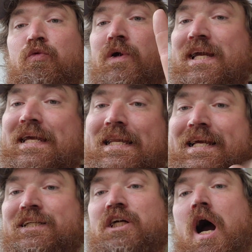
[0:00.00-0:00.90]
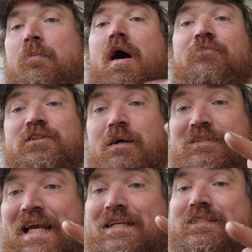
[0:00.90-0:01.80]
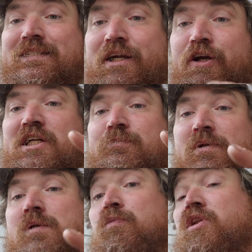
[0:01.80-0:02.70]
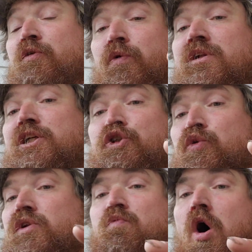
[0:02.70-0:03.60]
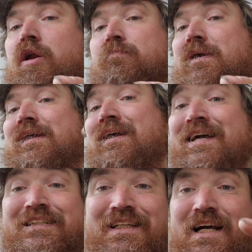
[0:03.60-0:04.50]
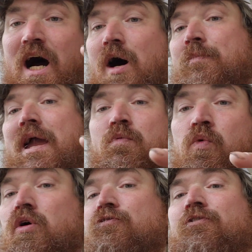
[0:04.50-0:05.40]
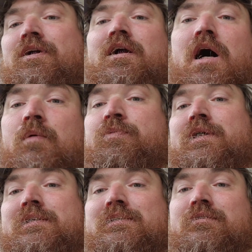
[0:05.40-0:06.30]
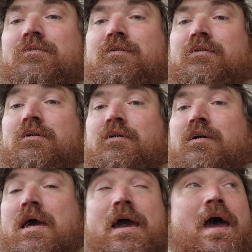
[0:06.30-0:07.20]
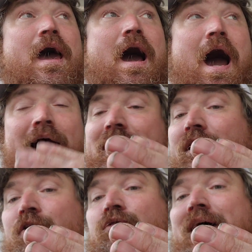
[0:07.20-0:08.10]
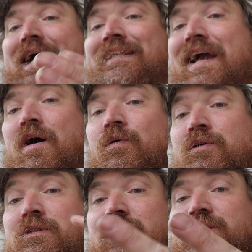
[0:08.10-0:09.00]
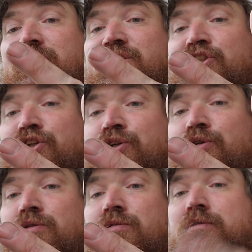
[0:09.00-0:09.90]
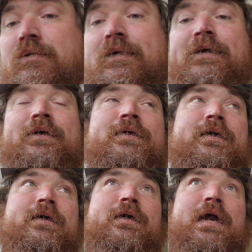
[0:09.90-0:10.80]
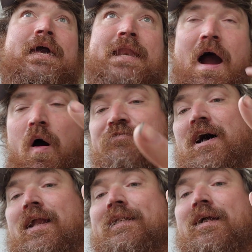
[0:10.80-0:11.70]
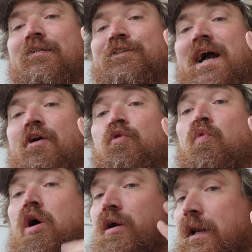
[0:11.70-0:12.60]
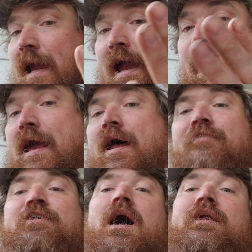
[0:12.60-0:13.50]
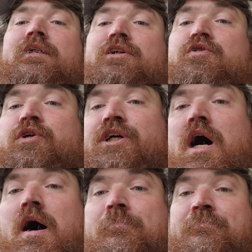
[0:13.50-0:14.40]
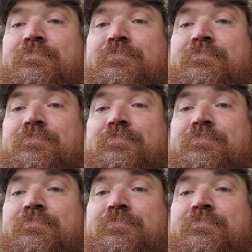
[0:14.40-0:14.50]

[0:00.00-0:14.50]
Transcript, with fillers: rinky dink job offers, I'm saying serious people that really truly wanted me to come and work for their companies. I narrowed that down to just two, and now I've got it narrowed down to one, and I've gotten a new job.